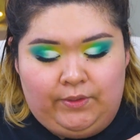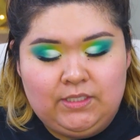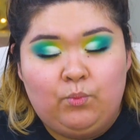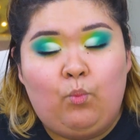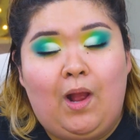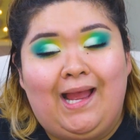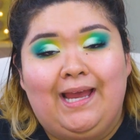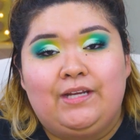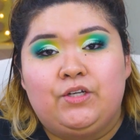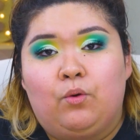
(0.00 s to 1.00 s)
Reason why
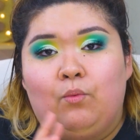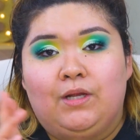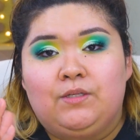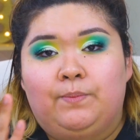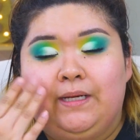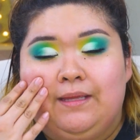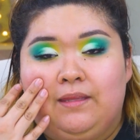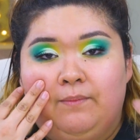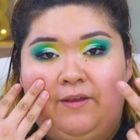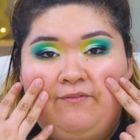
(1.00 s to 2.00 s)
I don't want to put
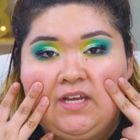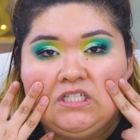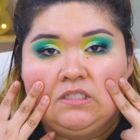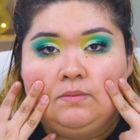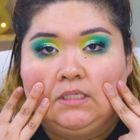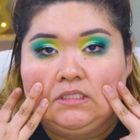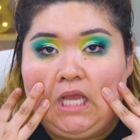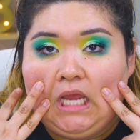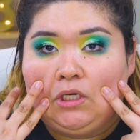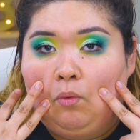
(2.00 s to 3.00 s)
anything in my face is because
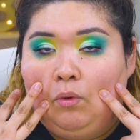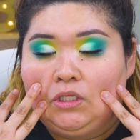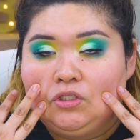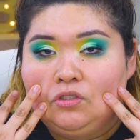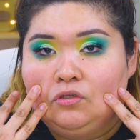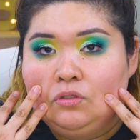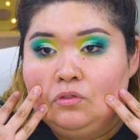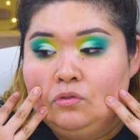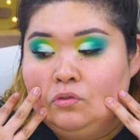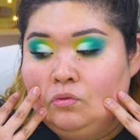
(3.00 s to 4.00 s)
I don't want
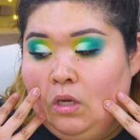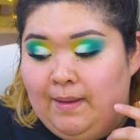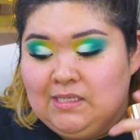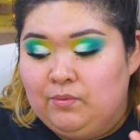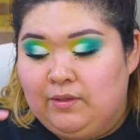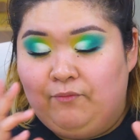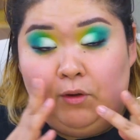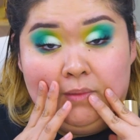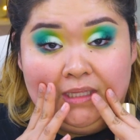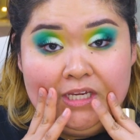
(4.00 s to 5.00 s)
to mess with the
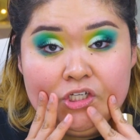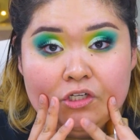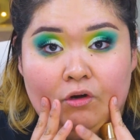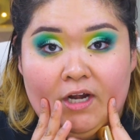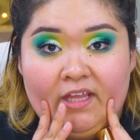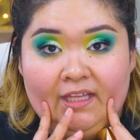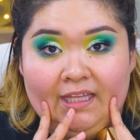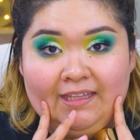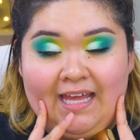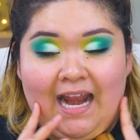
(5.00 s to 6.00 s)
formulation or anything
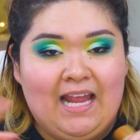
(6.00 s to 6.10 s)
like that.